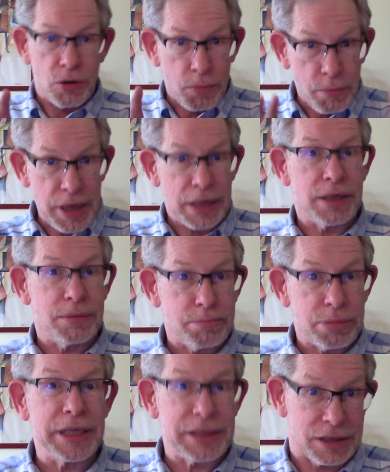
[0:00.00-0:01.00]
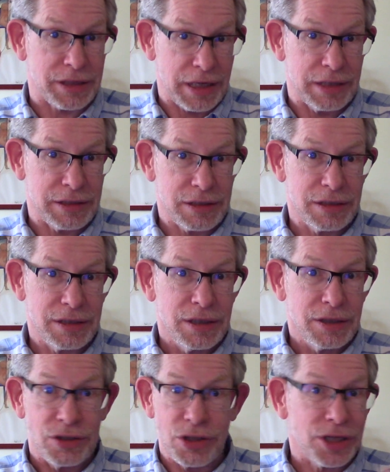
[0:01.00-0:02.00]
Make it bite-sized.
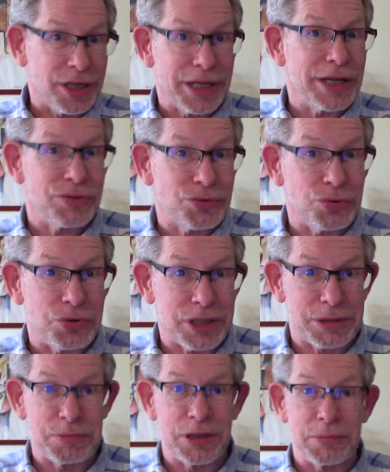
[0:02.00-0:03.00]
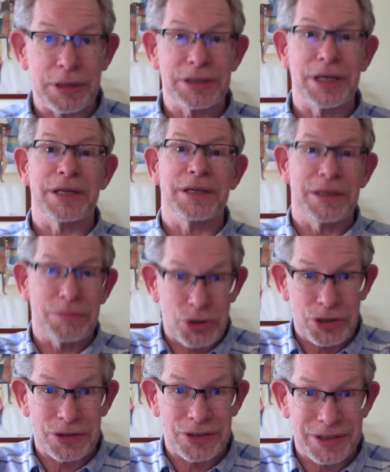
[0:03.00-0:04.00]
You're not going to get through this meal by taking in
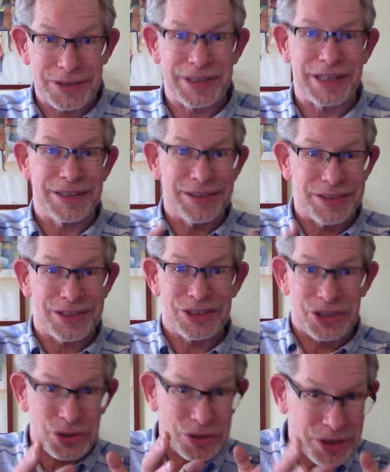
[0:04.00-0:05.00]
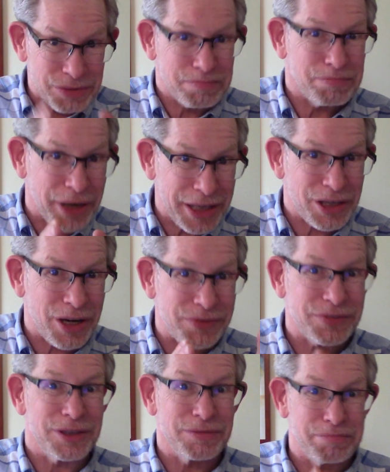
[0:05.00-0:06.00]
more than you can chew. Bite
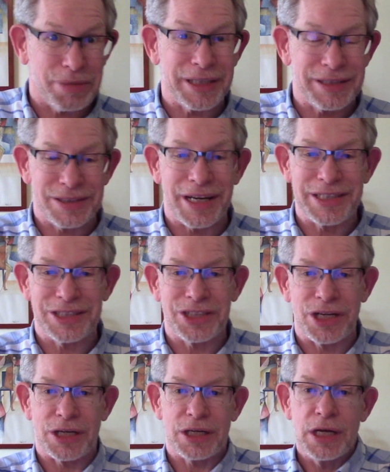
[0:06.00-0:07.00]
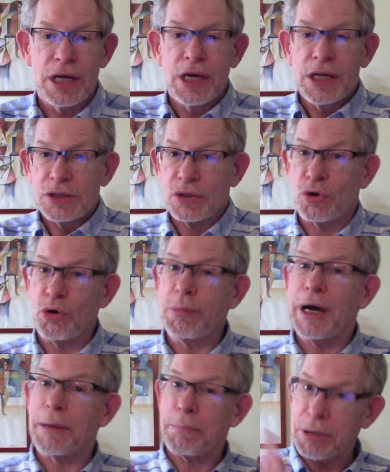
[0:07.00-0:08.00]
off a bite-sized chunk. So go
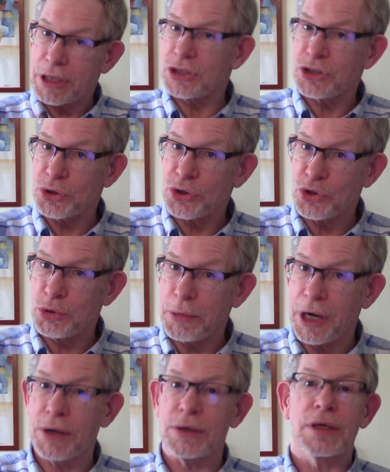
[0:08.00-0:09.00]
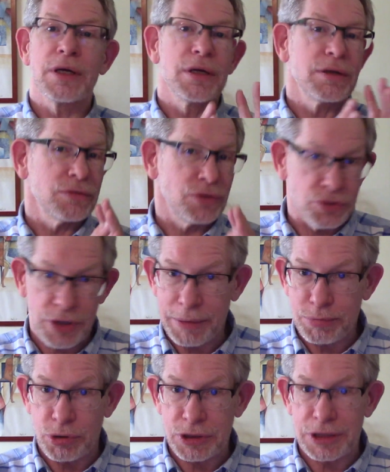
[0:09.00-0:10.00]
back, pick a shorter amount, do
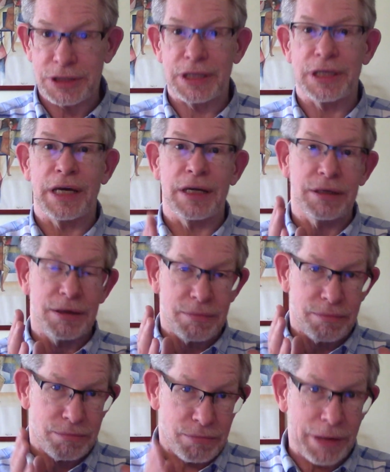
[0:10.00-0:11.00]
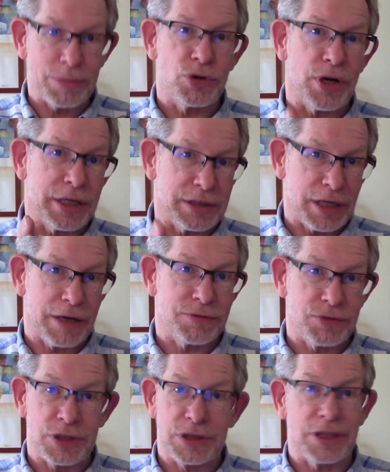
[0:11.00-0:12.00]
that process again, memorize that
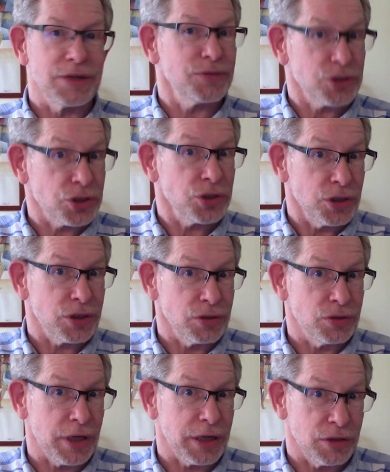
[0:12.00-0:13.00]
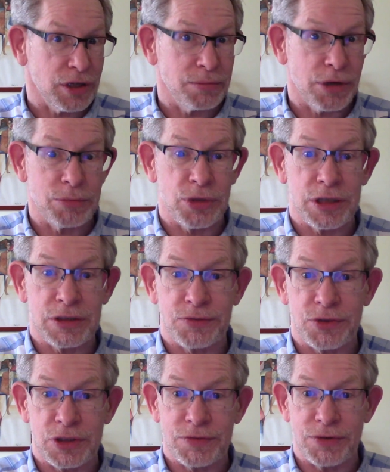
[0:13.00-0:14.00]
first thing. For sure you can do that. You can memorize the
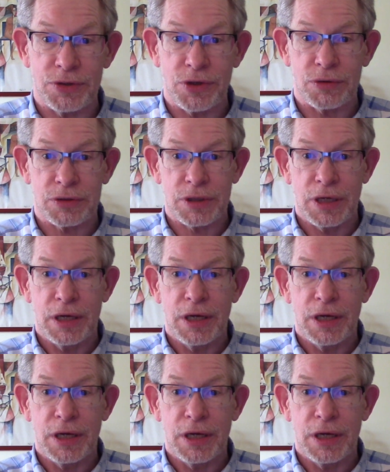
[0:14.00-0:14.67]
first 3 notes.